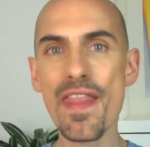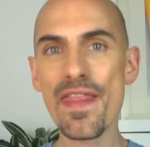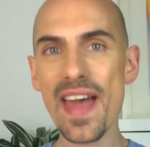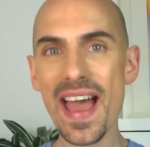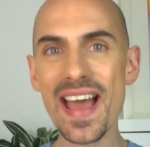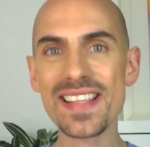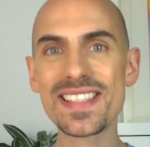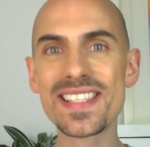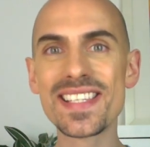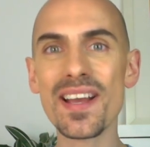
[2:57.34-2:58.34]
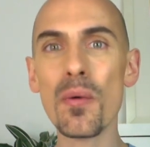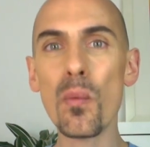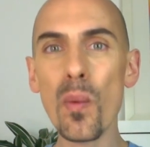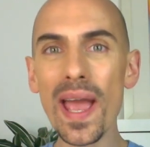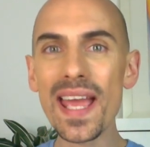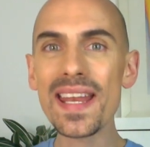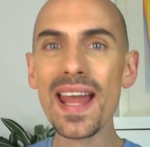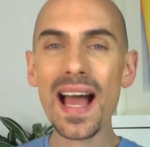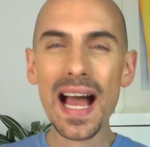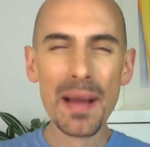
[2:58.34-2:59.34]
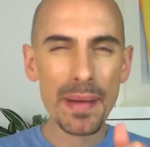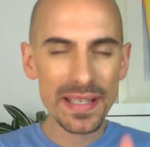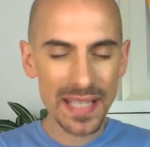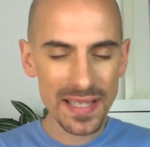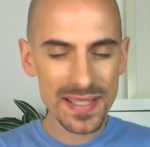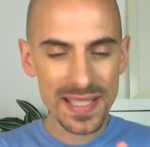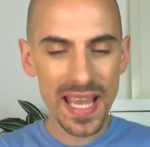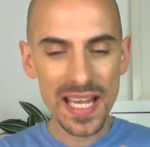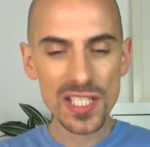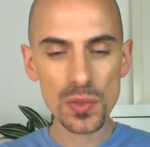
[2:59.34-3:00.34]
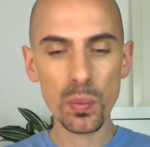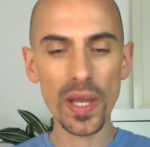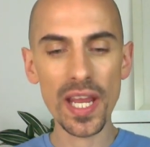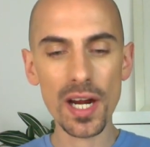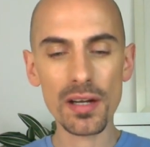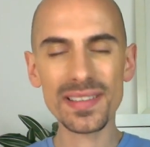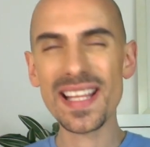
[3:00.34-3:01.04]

that when I'm at that stage where